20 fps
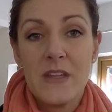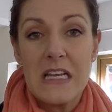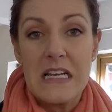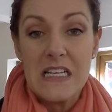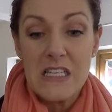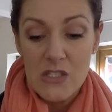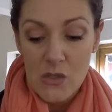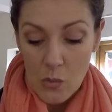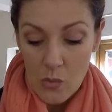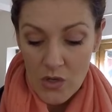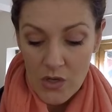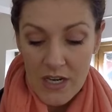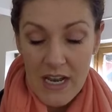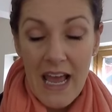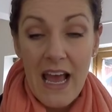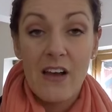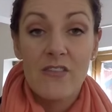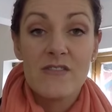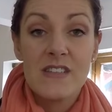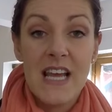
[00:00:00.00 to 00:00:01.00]
So we're going to
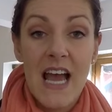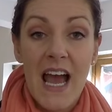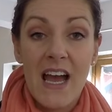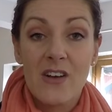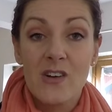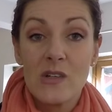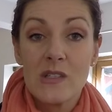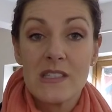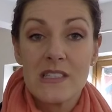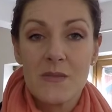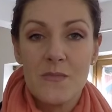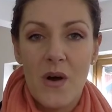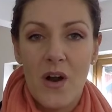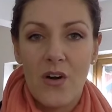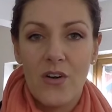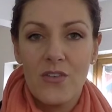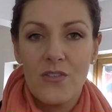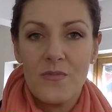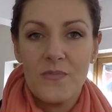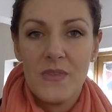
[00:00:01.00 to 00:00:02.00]
have tacos
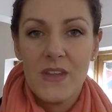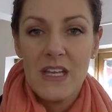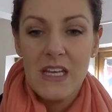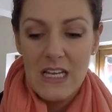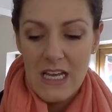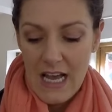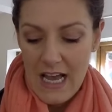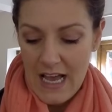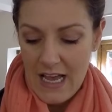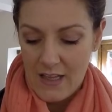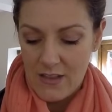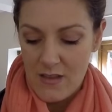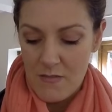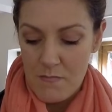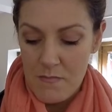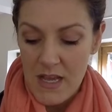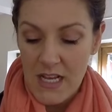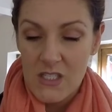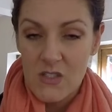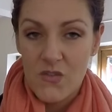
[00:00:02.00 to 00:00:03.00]
tomorrow, and the
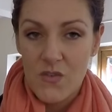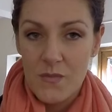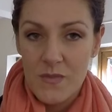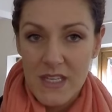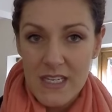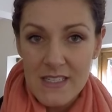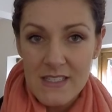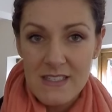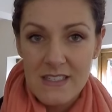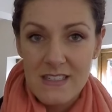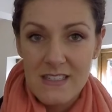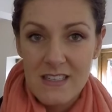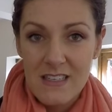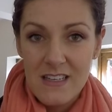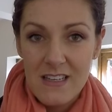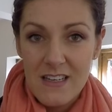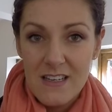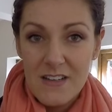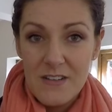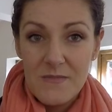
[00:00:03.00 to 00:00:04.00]
mix from this
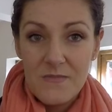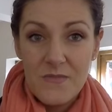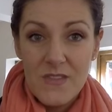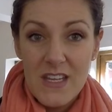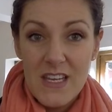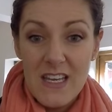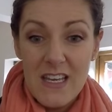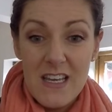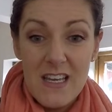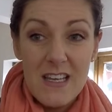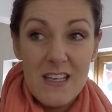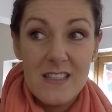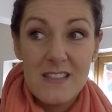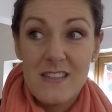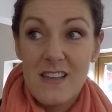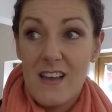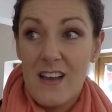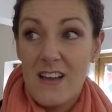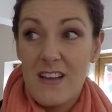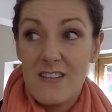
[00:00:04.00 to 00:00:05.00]
is
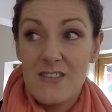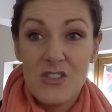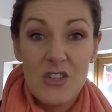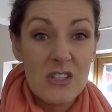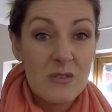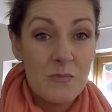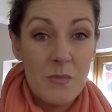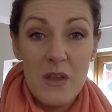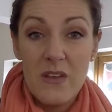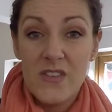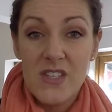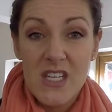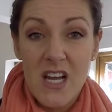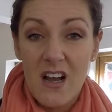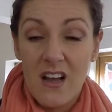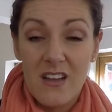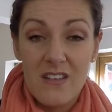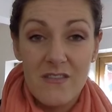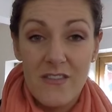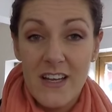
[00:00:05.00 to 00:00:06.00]
just beef
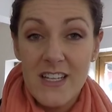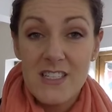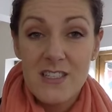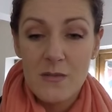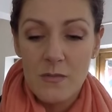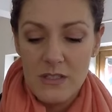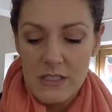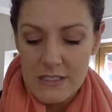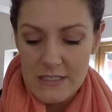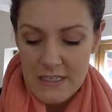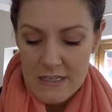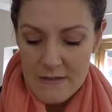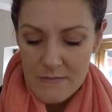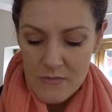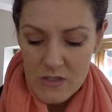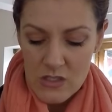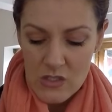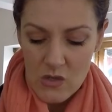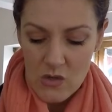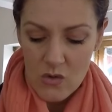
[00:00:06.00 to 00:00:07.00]
stock and vegetables.
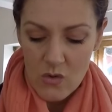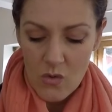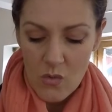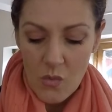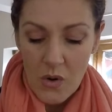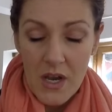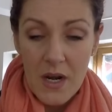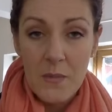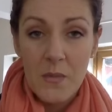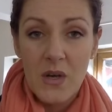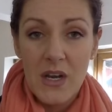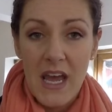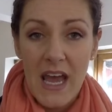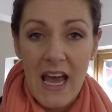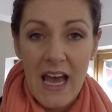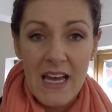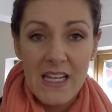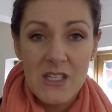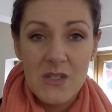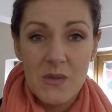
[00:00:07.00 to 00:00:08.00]
So what I'm going to
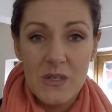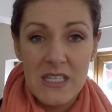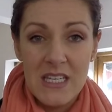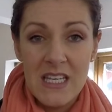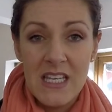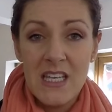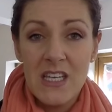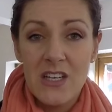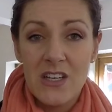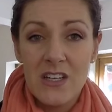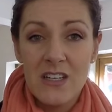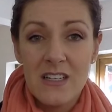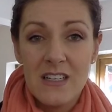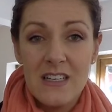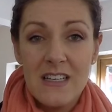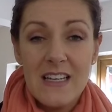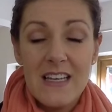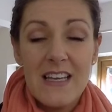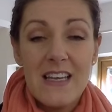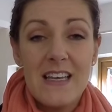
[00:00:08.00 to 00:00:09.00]
add to it here
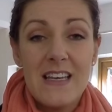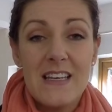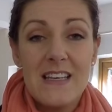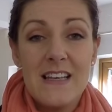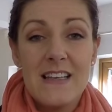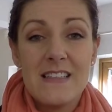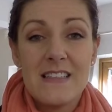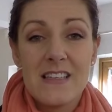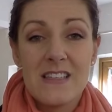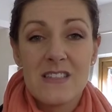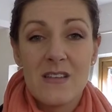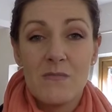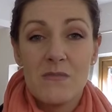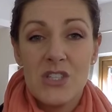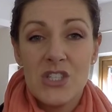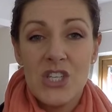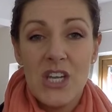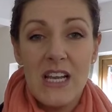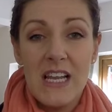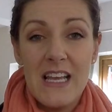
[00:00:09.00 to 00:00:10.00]
is some
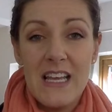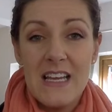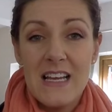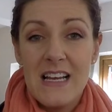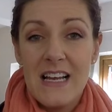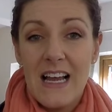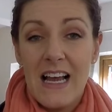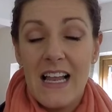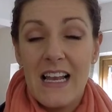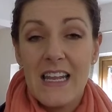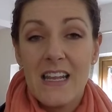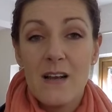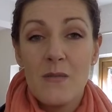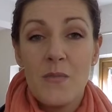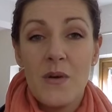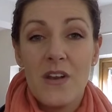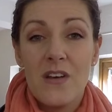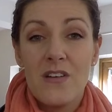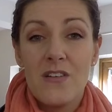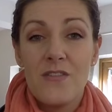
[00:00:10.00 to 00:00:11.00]
chili, a little
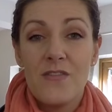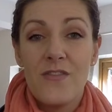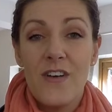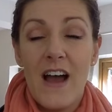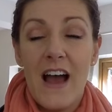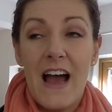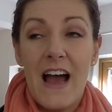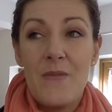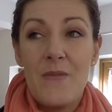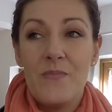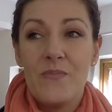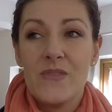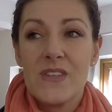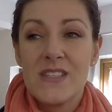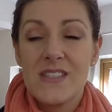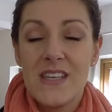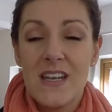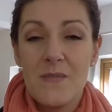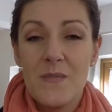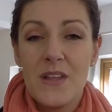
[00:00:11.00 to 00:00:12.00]
bit of
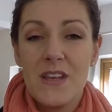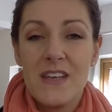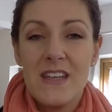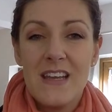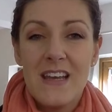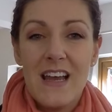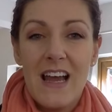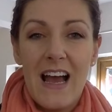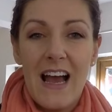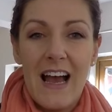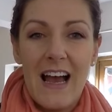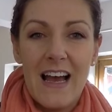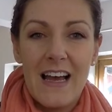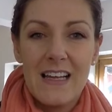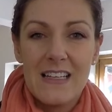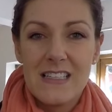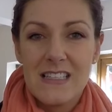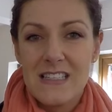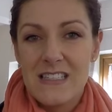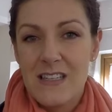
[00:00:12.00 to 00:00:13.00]
cinnamon,
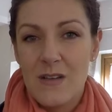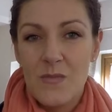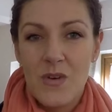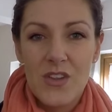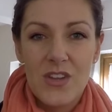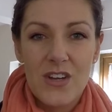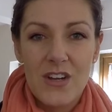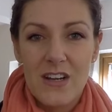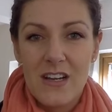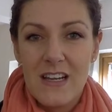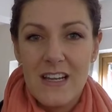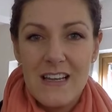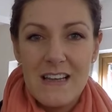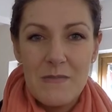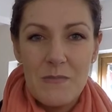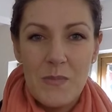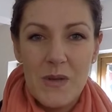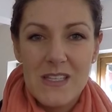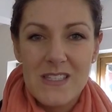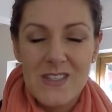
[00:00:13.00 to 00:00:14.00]
and some other
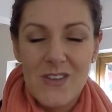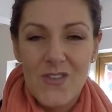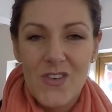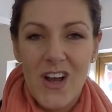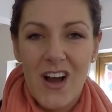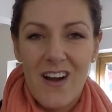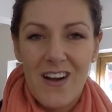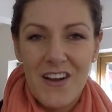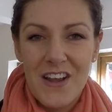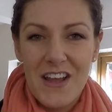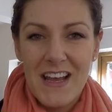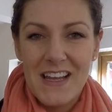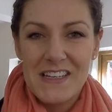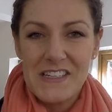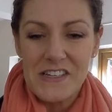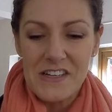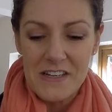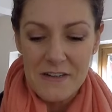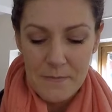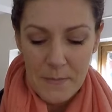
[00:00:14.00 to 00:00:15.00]
bits of
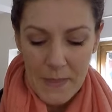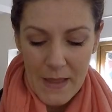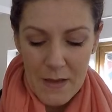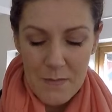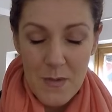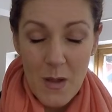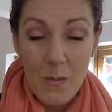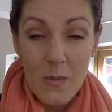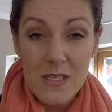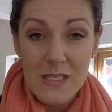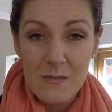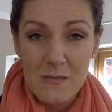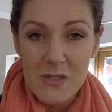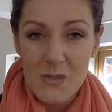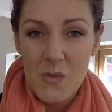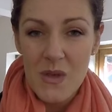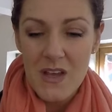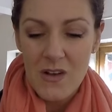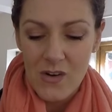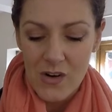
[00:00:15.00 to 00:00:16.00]
coriander, and maybe some
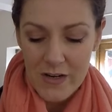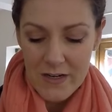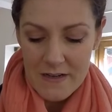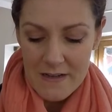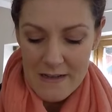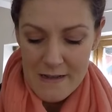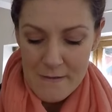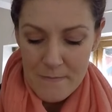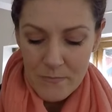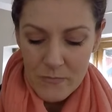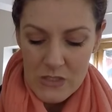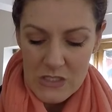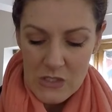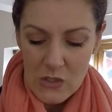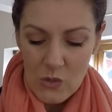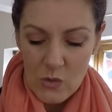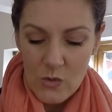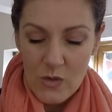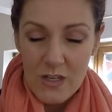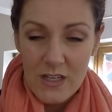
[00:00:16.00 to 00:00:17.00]
sweet corn.
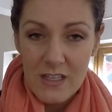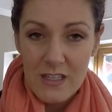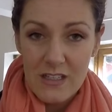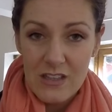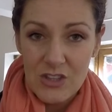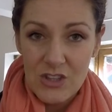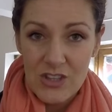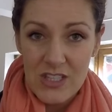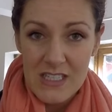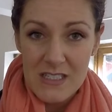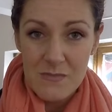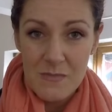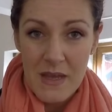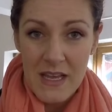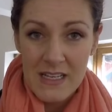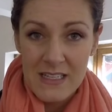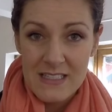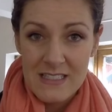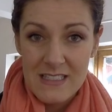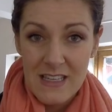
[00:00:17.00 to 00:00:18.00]
So this
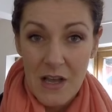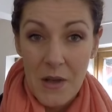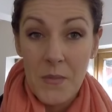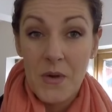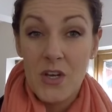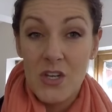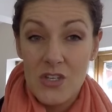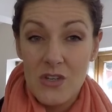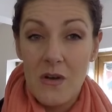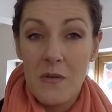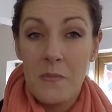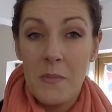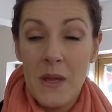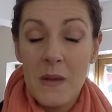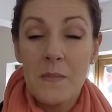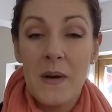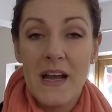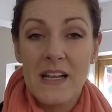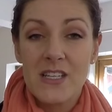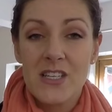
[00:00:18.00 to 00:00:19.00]
mix, I'm going to do a big
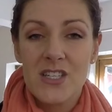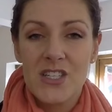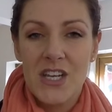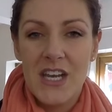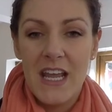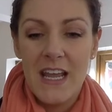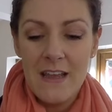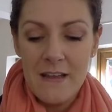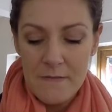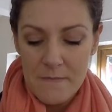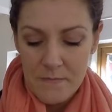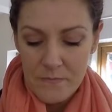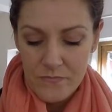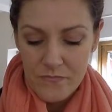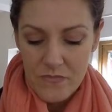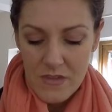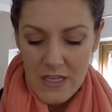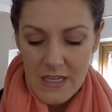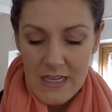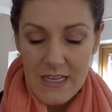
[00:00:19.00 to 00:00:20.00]
batch today,
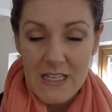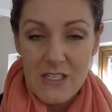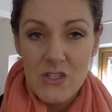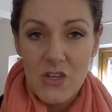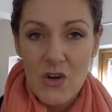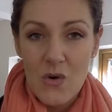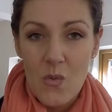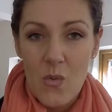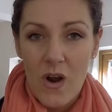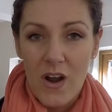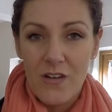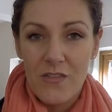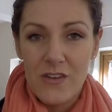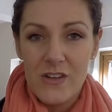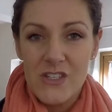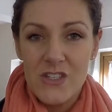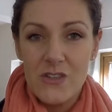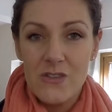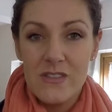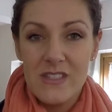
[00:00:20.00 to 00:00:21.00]
is going to work for
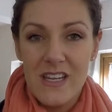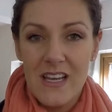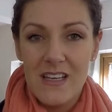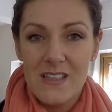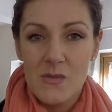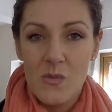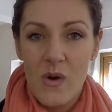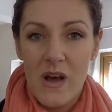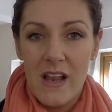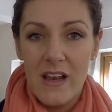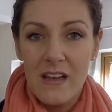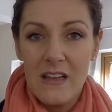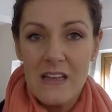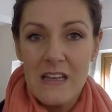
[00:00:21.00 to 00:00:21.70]
Tuesday as well.